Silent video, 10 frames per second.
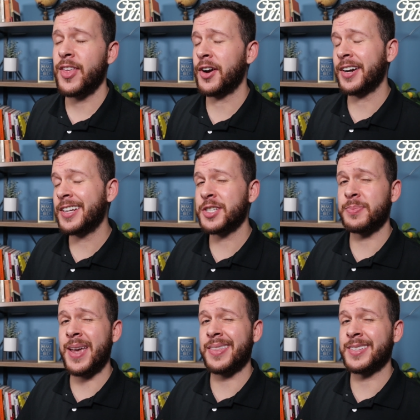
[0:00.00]
that are gonna
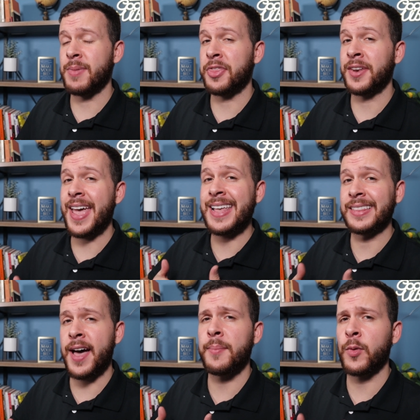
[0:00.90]
just make this method a
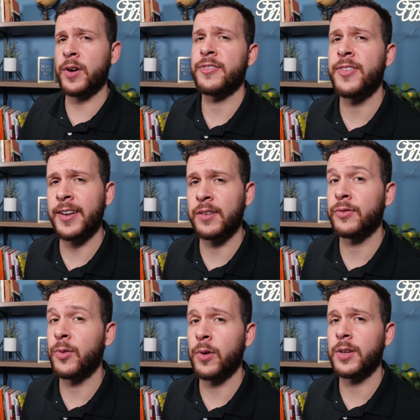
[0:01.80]
lot more effective
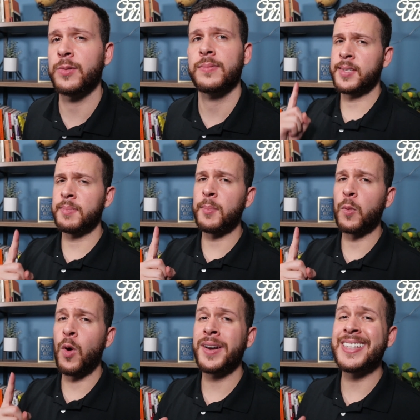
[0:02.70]
for you. Tip
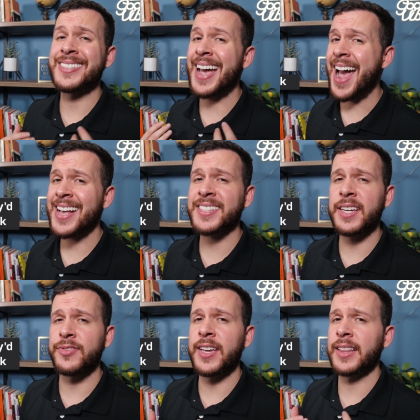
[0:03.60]
number one is to ask
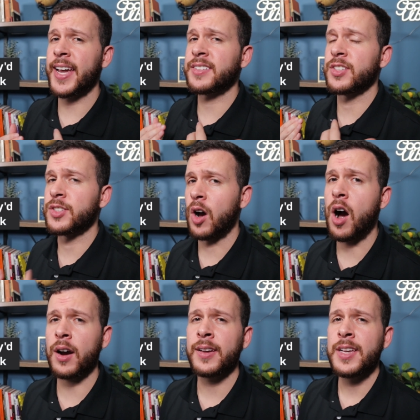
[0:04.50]
if they'd like to
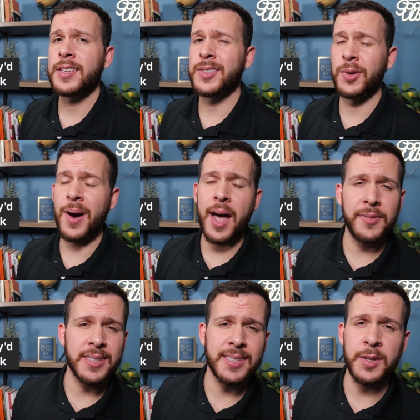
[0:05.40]
talk. So
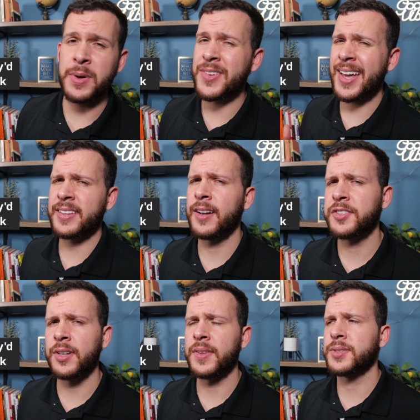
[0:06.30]
obviously we've kind of
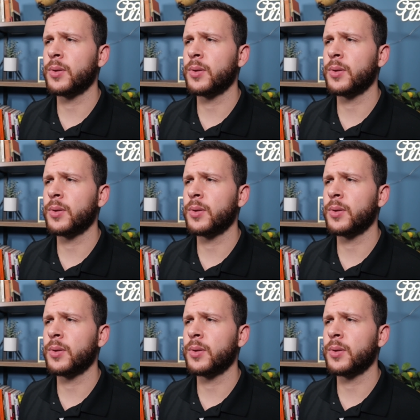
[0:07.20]
touched on this